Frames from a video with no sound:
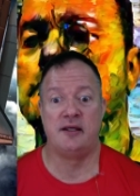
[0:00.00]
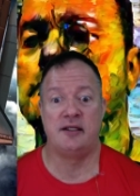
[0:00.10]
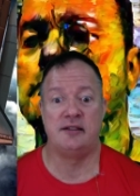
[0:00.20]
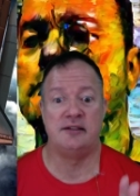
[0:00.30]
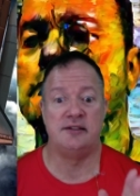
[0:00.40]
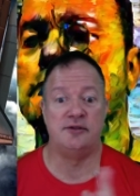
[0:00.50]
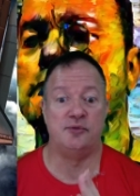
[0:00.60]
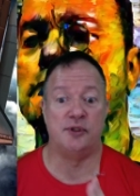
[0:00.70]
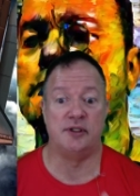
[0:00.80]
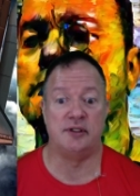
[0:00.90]
I deleted
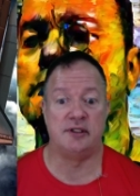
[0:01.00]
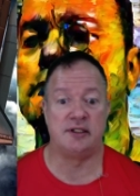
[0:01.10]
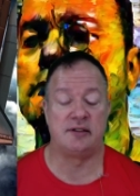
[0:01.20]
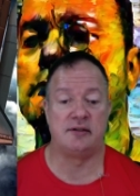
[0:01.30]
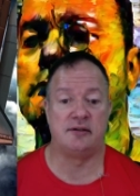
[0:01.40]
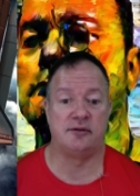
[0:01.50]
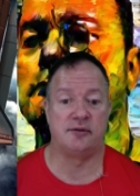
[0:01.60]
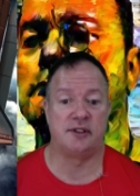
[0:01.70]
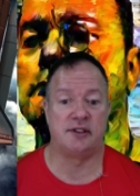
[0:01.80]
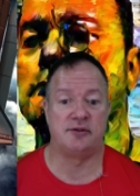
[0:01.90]
one and that
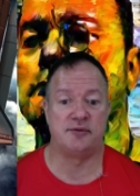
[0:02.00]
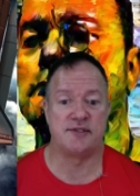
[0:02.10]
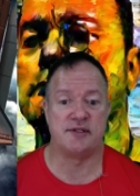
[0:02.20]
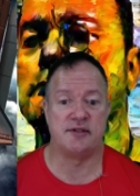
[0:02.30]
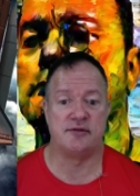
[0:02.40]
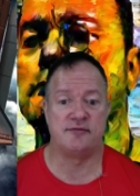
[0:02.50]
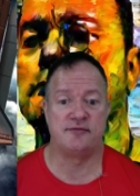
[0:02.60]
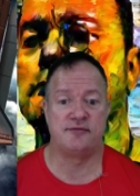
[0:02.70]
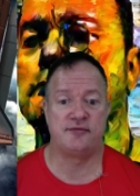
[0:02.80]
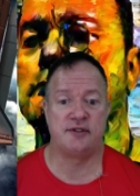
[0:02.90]
looked like it was
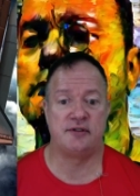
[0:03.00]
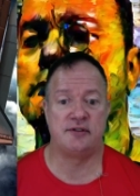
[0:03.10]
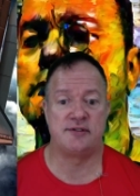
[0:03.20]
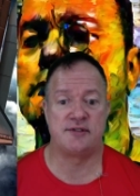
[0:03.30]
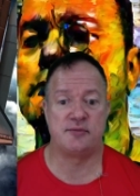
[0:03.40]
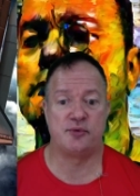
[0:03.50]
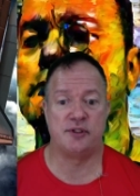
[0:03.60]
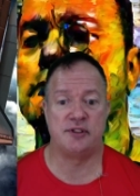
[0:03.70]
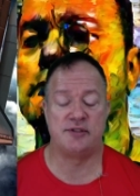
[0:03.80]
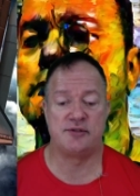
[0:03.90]
enough. At some
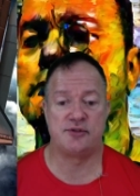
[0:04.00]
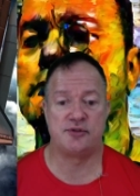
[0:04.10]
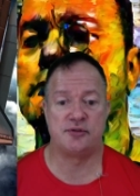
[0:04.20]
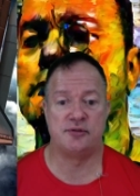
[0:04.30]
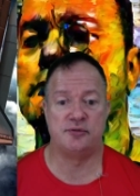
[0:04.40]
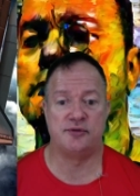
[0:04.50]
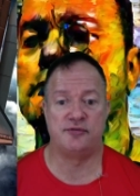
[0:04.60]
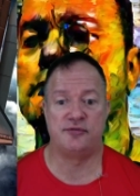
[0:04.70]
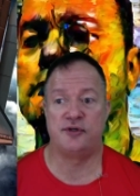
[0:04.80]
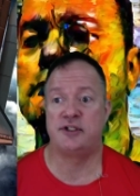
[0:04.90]
point this should
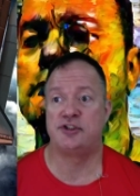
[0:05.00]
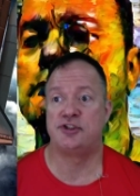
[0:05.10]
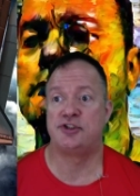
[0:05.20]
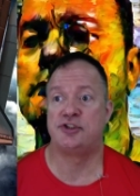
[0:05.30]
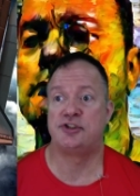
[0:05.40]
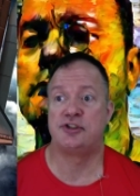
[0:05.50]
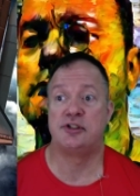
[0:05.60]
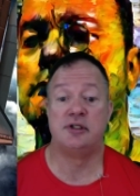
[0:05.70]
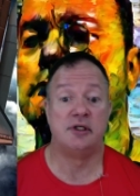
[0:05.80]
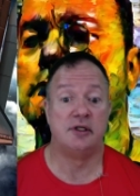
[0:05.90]
refresh.
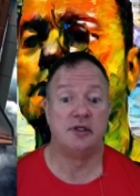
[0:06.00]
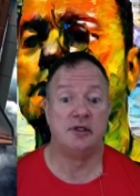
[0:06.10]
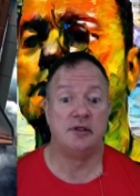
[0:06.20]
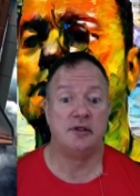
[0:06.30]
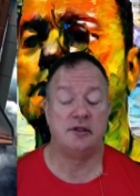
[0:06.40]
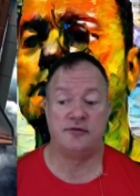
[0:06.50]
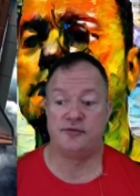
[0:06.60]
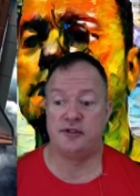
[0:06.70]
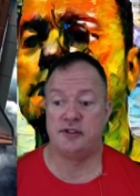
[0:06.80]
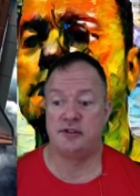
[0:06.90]

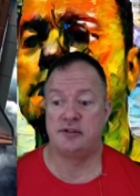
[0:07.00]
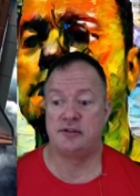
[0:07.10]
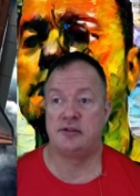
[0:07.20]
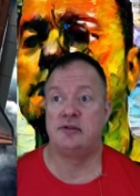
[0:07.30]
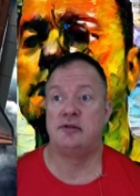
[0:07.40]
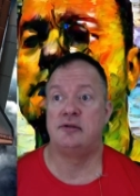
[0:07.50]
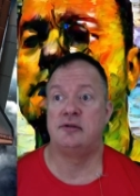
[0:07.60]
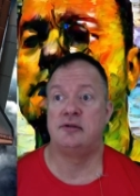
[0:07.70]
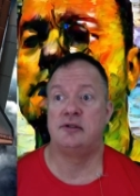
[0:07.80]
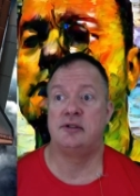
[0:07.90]
If not,
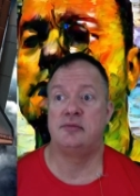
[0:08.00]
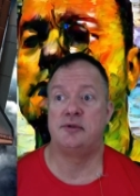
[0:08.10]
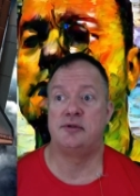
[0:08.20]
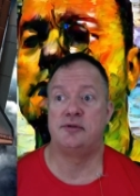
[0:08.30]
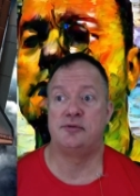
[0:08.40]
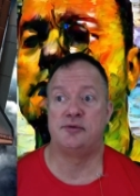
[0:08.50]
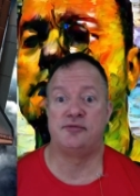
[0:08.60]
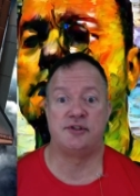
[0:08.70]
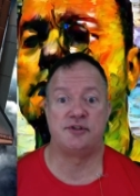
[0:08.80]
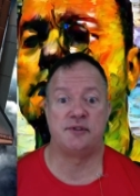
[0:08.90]
I'm going to refresh